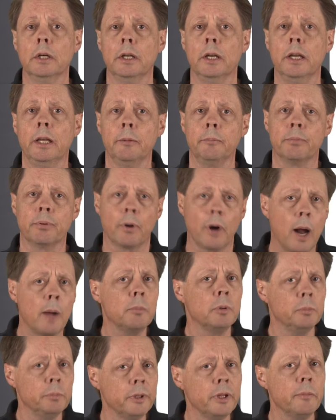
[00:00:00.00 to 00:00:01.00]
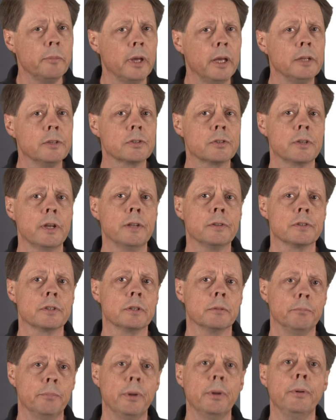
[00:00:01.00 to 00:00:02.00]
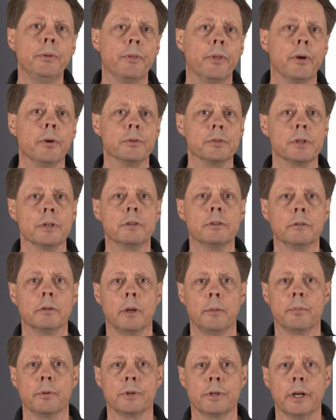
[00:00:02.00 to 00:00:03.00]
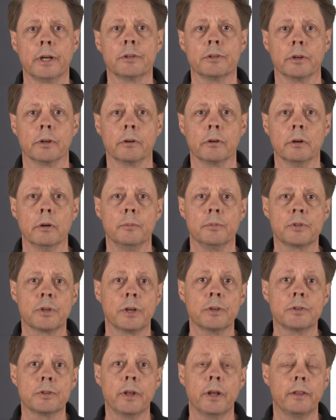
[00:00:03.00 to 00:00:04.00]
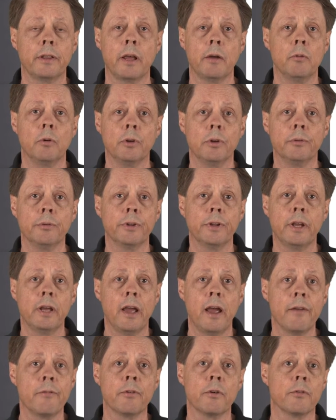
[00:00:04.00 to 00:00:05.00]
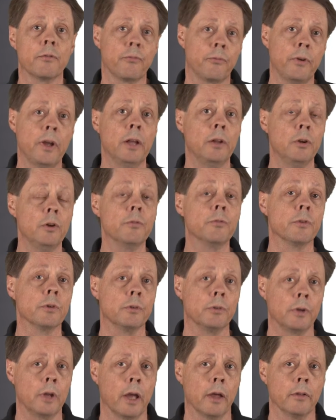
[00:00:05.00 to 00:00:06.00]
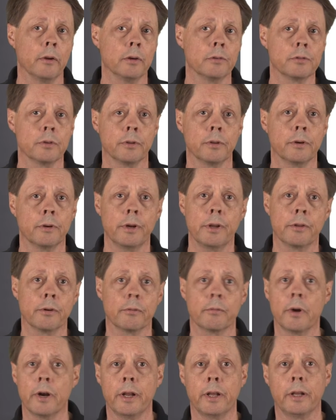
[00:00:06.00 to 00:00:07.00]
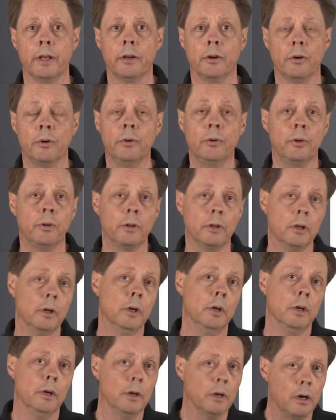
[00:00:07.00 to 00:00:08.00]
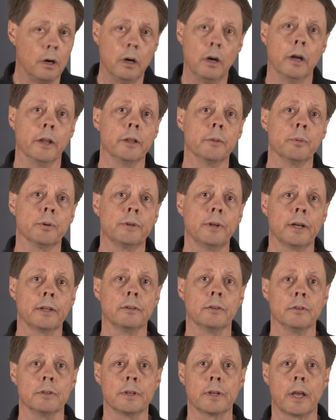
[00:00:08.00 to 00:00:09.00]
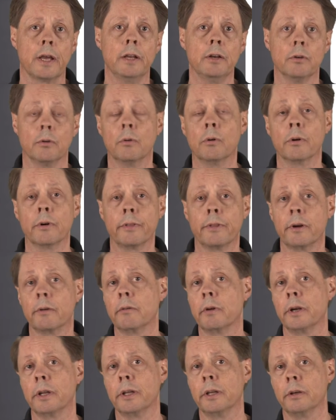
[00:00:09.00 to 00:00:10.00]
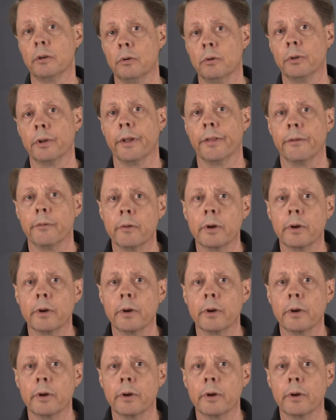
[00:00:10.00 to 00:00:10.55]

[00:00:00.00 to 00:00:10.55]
It probably makes sense to build those into a protection group such that they will only ever fail over together. So they're either running in whole on the protected site or they're running in whole on the